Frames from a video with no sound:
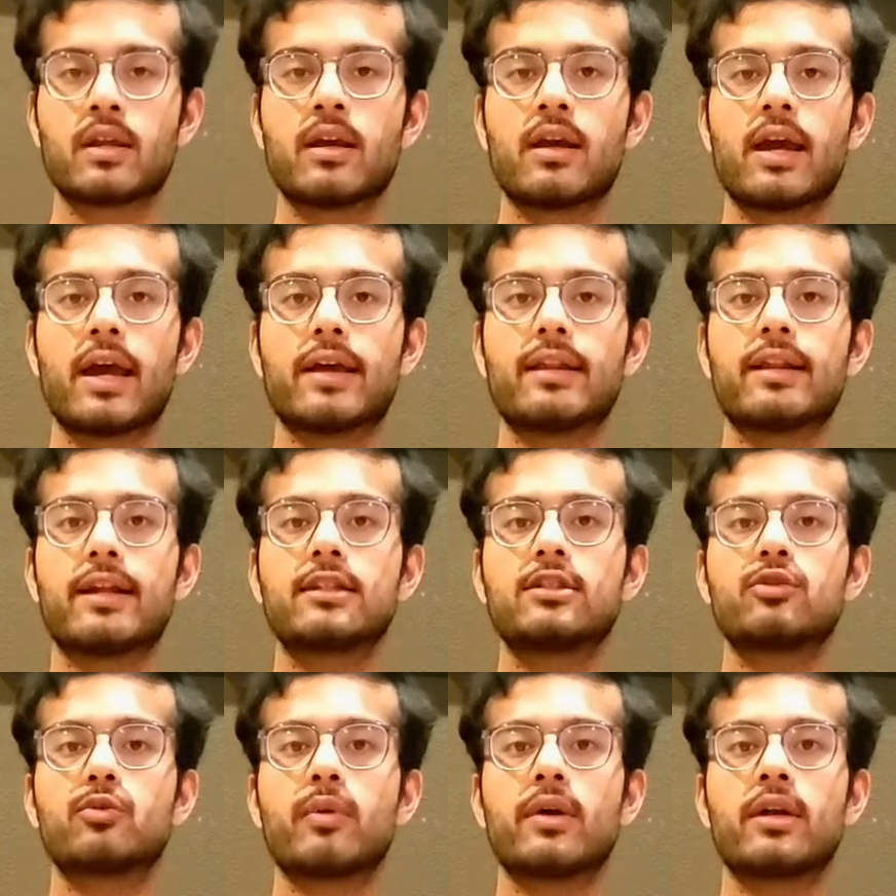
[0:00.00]
And
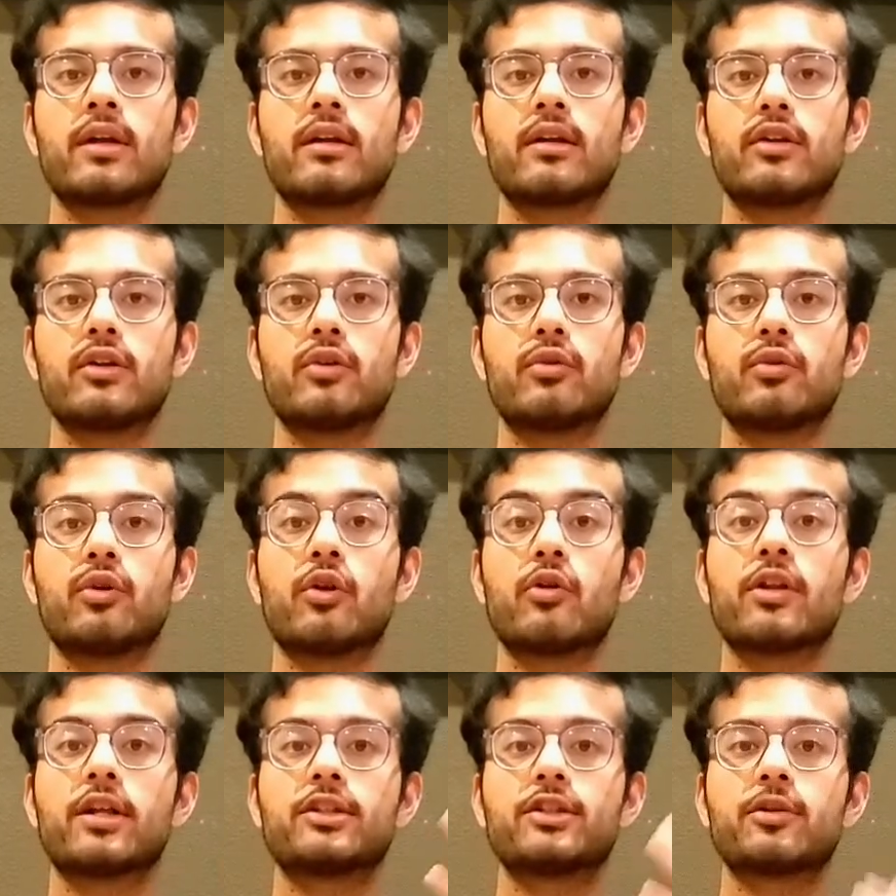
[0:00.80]
that's when you know
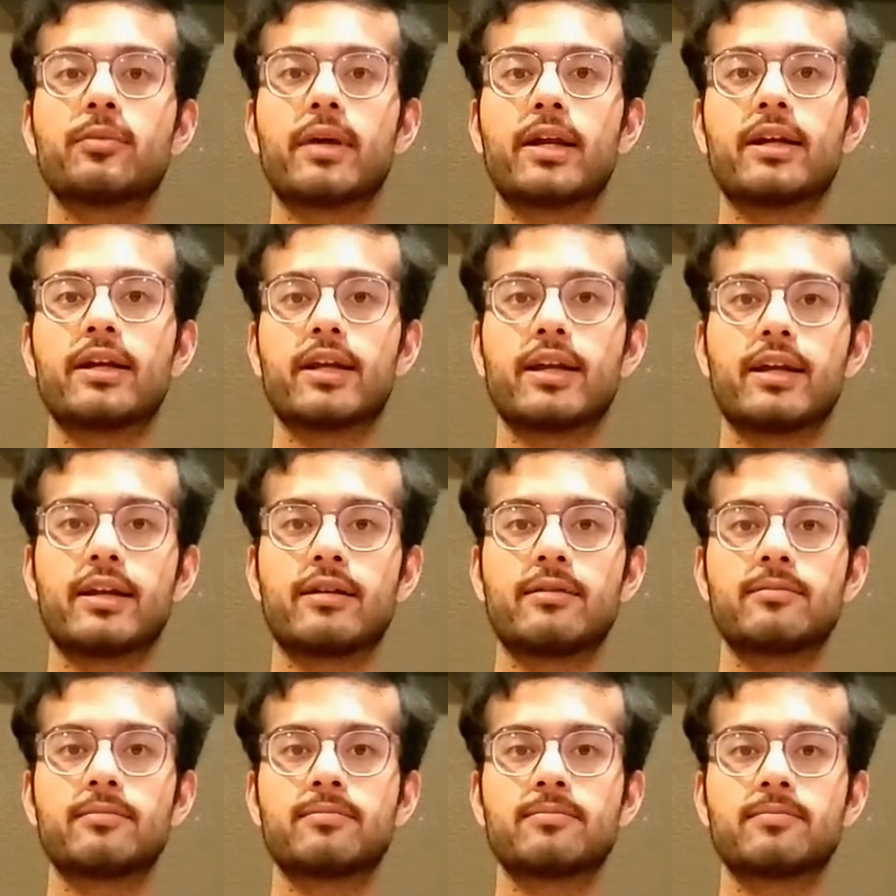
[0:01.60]
that you're meditating,